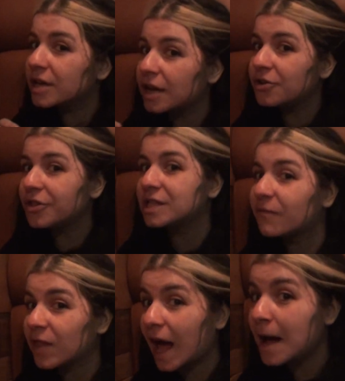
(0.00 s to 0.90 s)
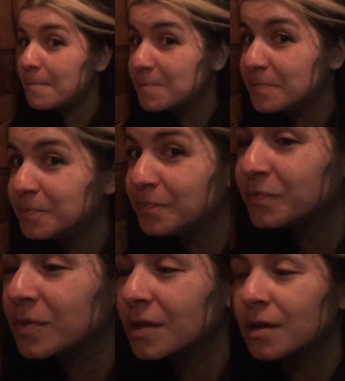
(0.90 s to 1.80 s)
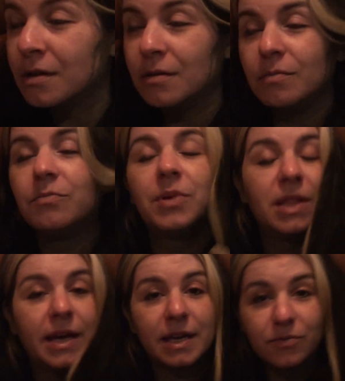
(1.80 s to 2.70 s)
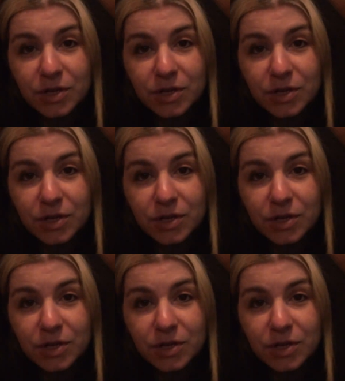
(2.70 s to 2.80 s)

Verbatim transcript: look under this flap like,